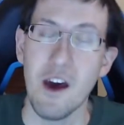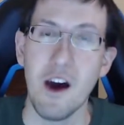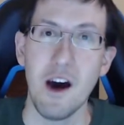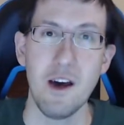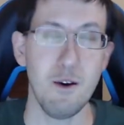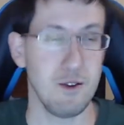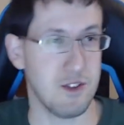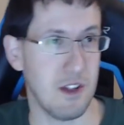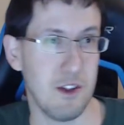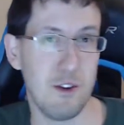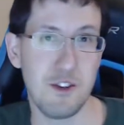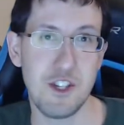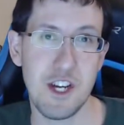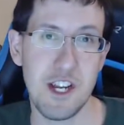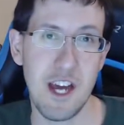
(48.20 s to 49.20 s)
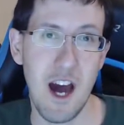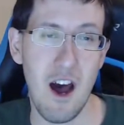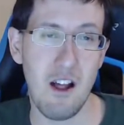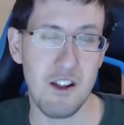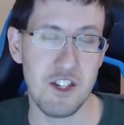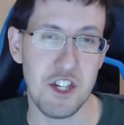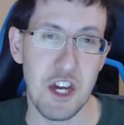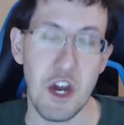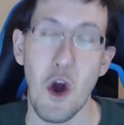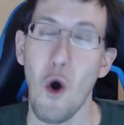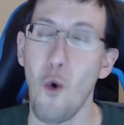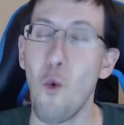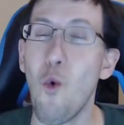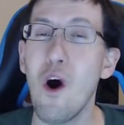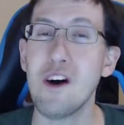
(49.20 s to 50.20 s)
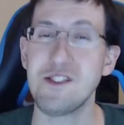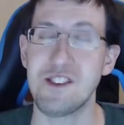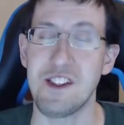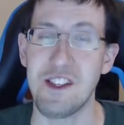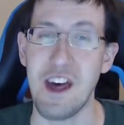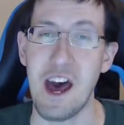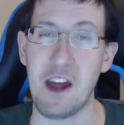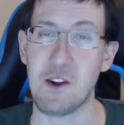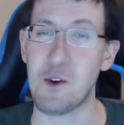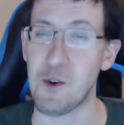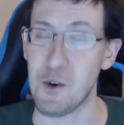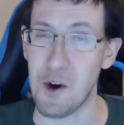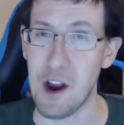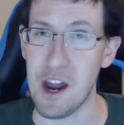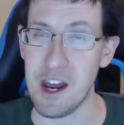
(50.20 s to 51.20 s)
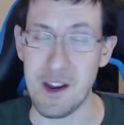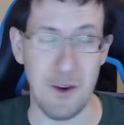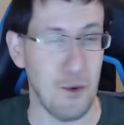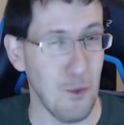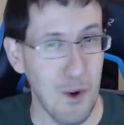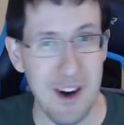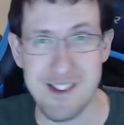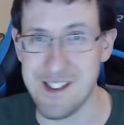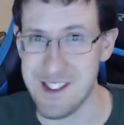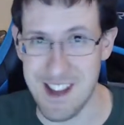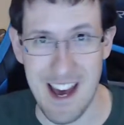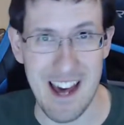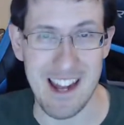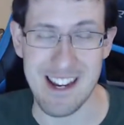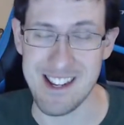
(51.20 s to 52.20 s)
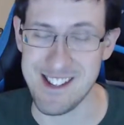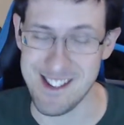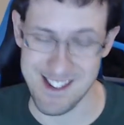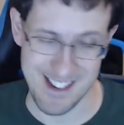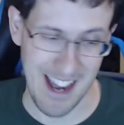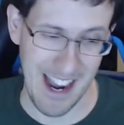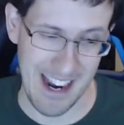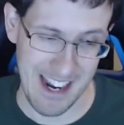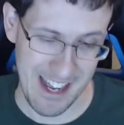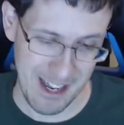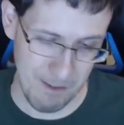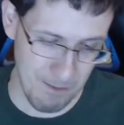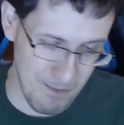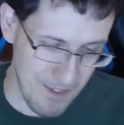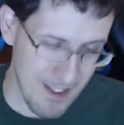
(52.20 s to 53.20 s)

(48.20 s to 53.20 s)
It was a little genealogy. Wasn't that great? Wasn't that exciting?